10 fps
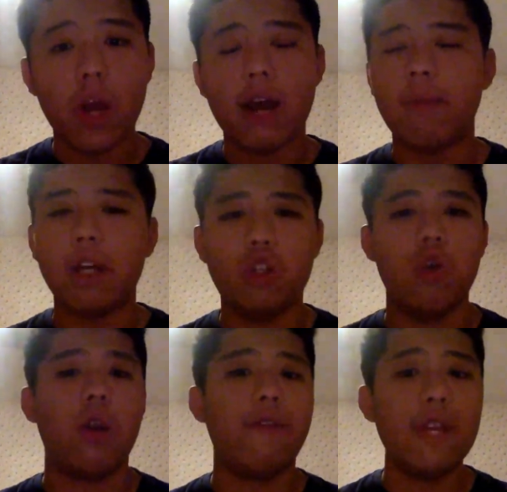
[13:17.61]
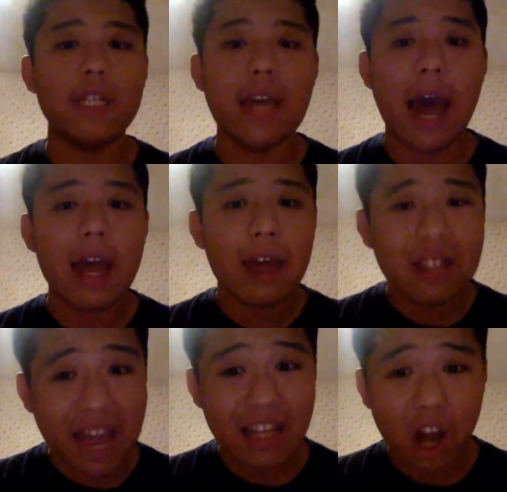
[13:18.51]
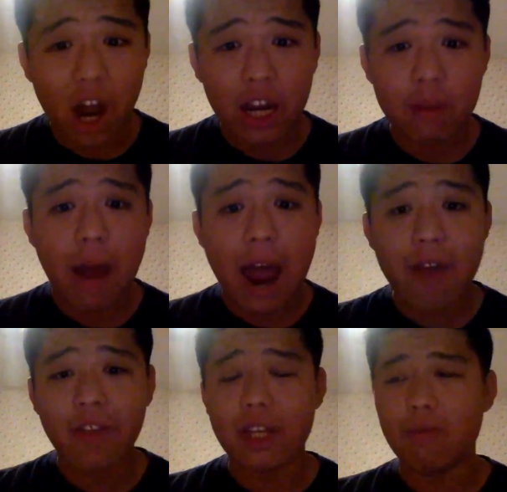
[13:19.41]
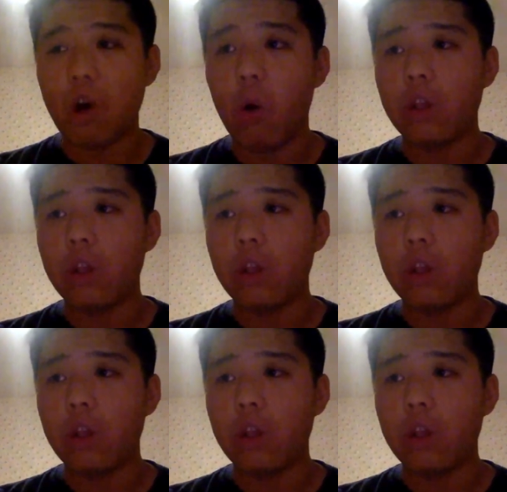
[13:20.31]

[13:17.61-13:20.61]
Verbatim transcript: and I'm like, dude, if he's got that dog in him, I have to keep going.